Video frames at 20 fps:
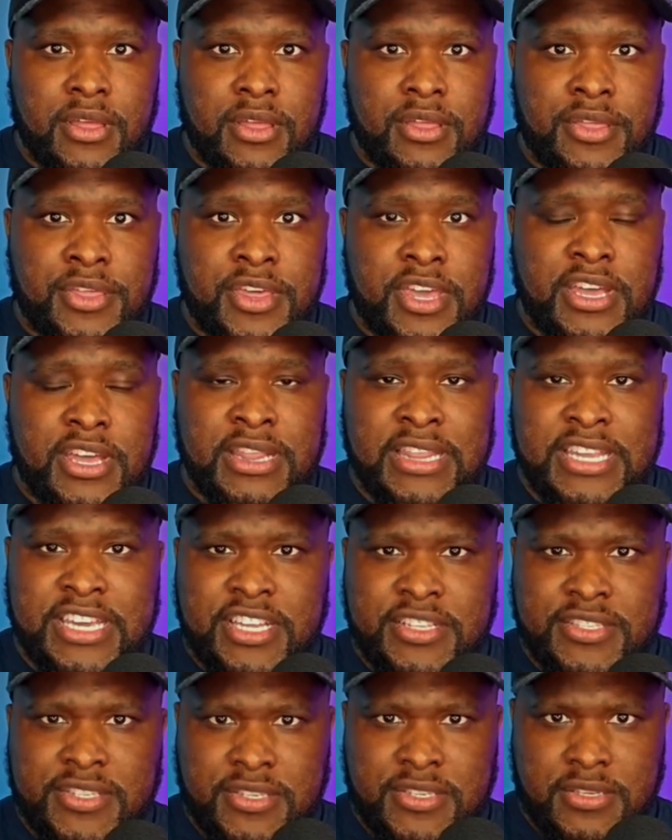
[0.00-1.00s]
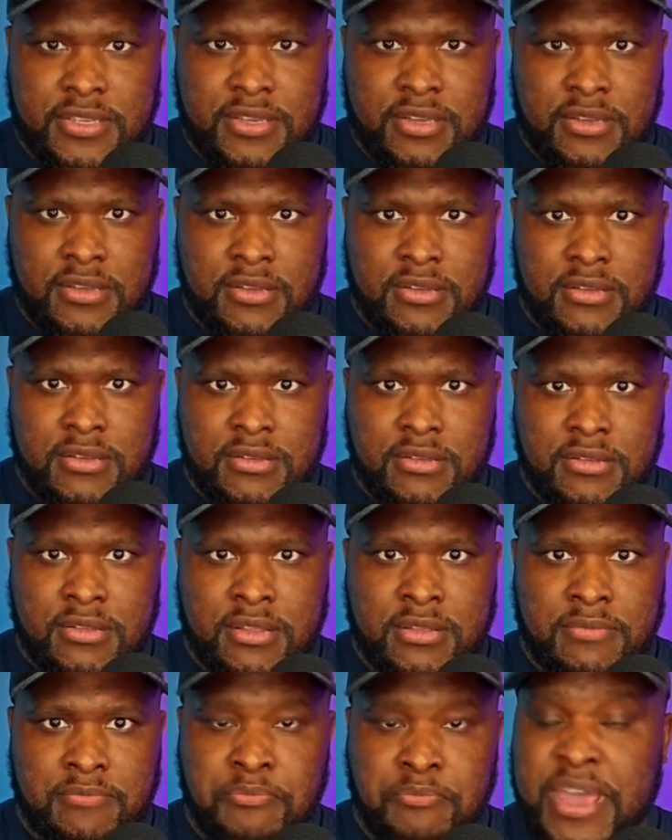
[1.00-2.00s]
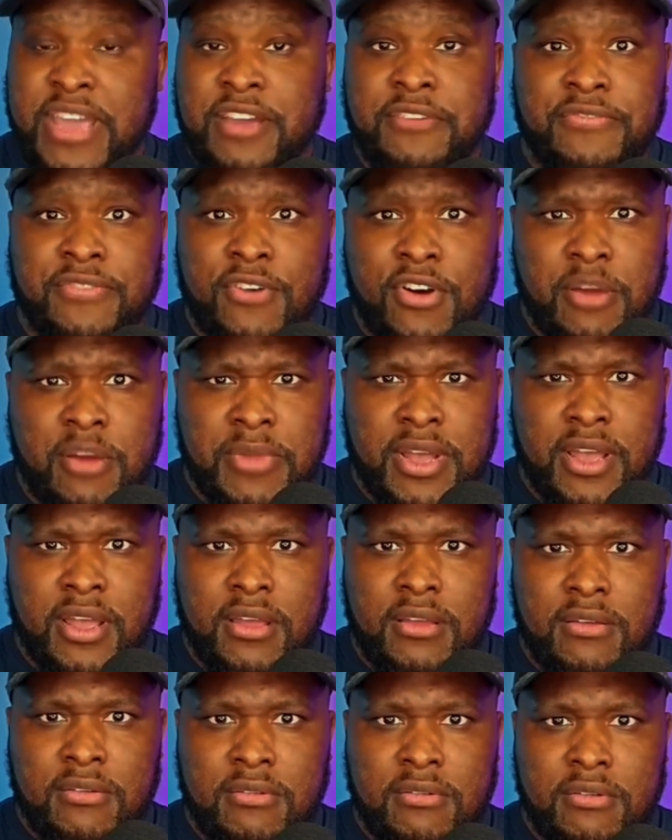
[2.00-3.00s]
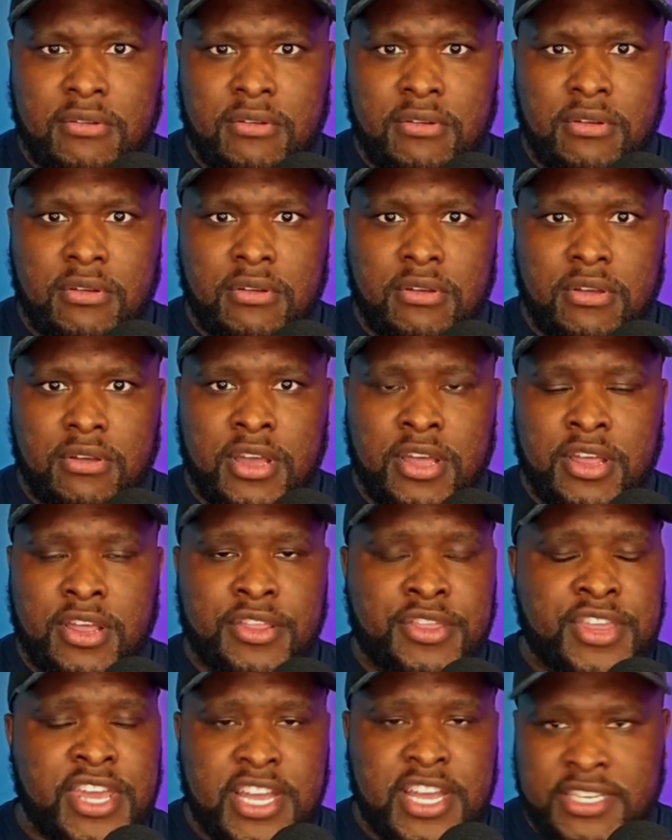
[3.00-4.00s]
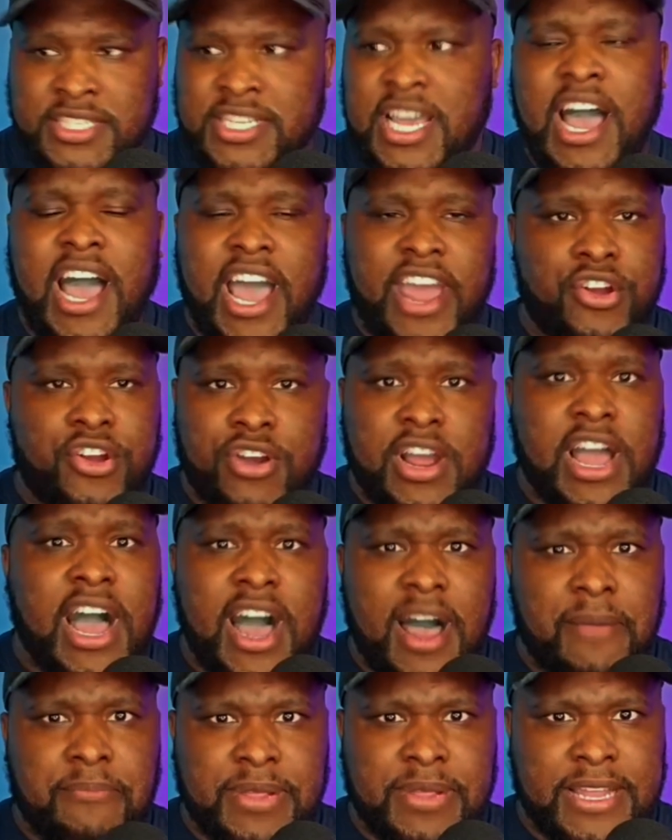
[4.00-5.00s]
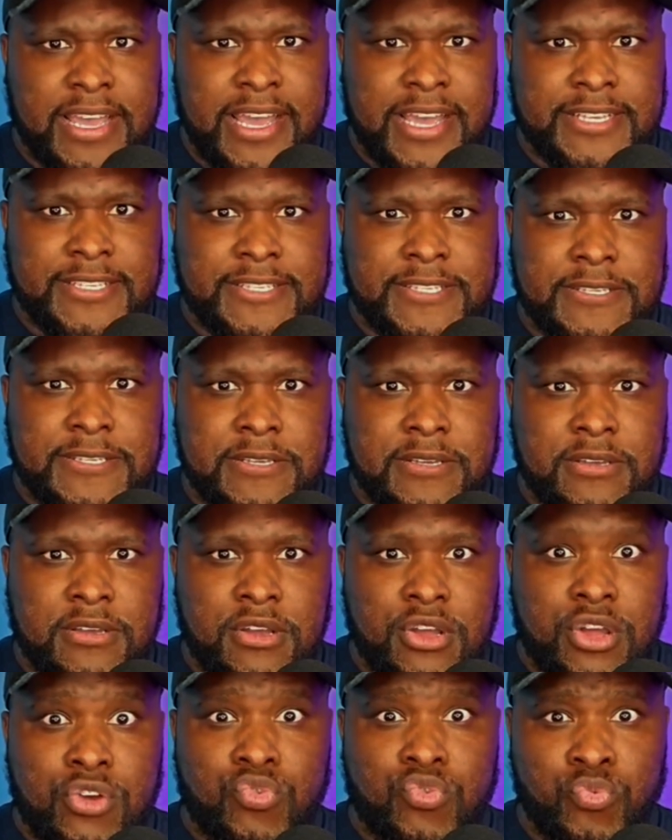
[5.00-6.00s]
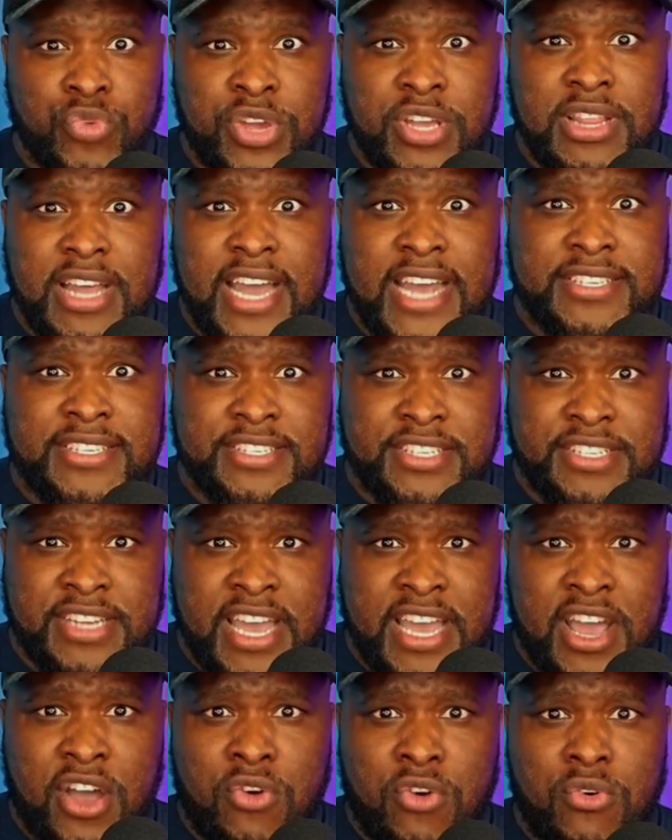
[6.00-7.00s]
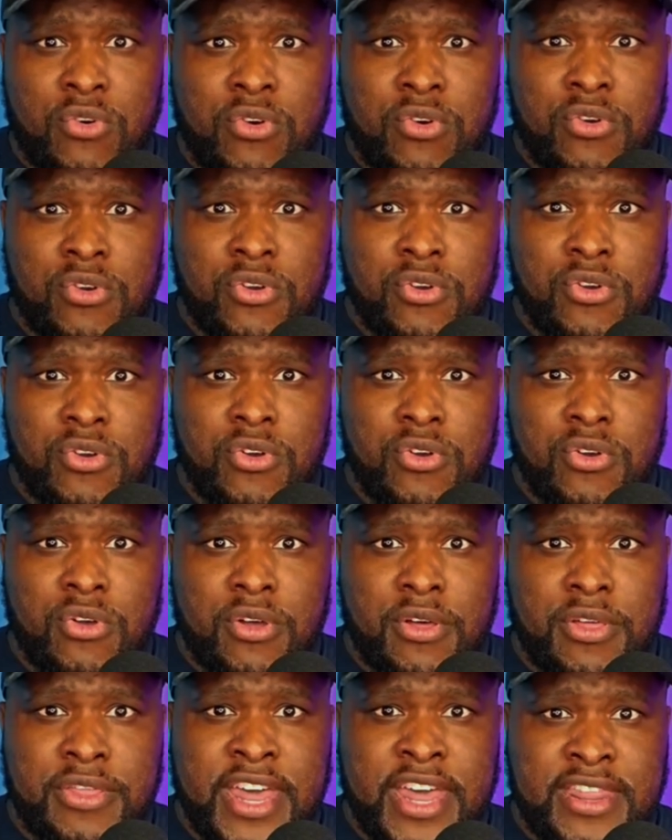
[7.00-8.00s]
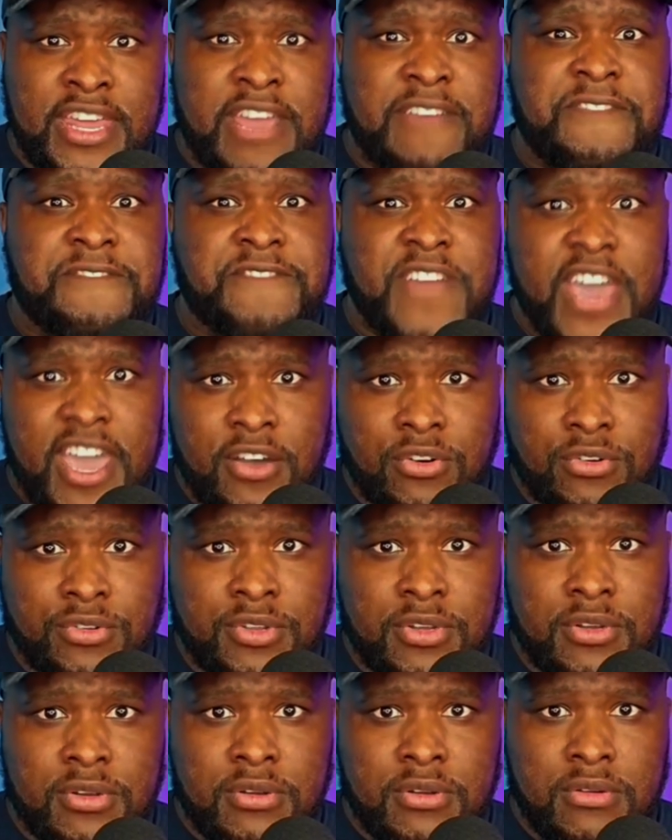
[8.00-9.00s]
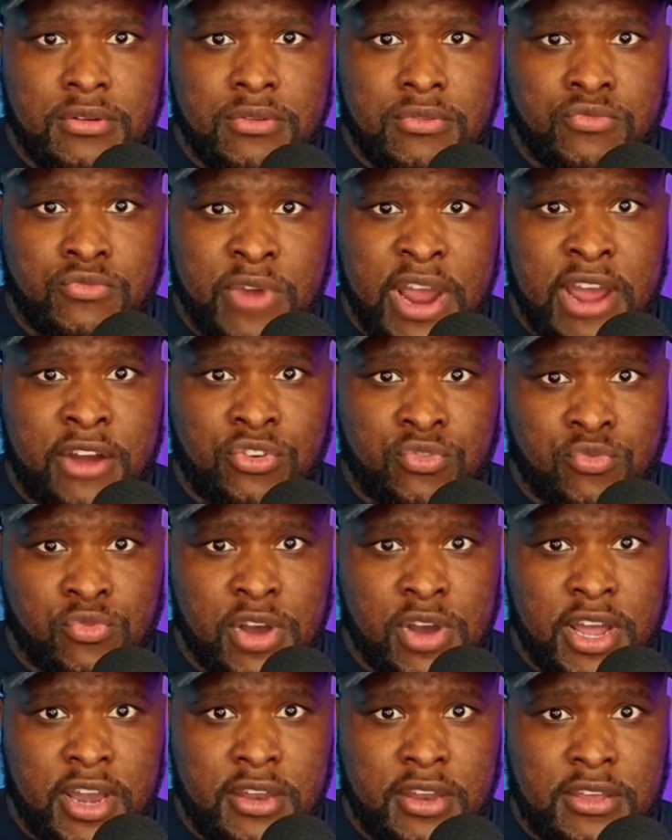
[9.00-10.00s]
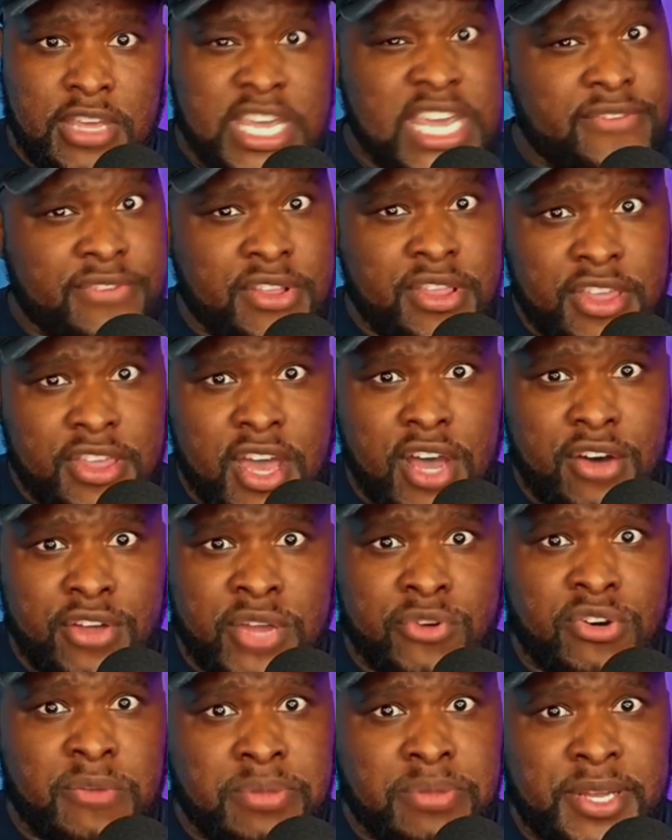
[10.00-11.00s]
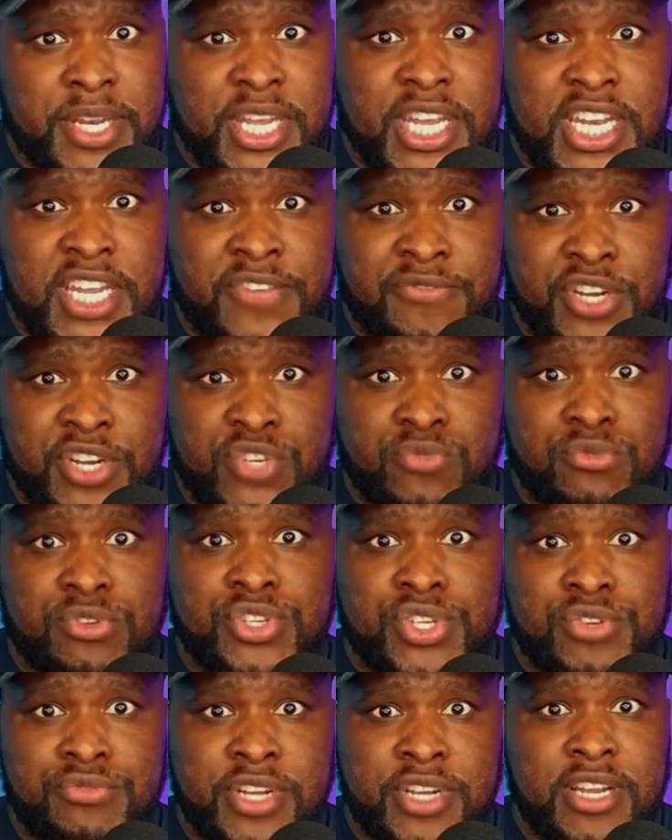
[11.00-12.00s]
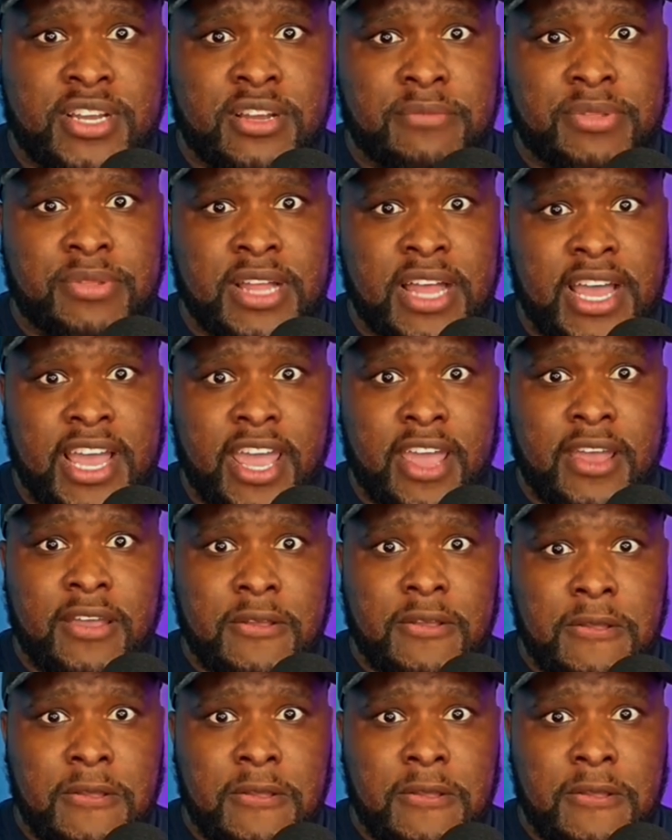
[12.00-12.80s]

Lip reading: The elites, big pharma, the entire complex realizes now that they failed round one, even though there were plenty of individuals who did comply.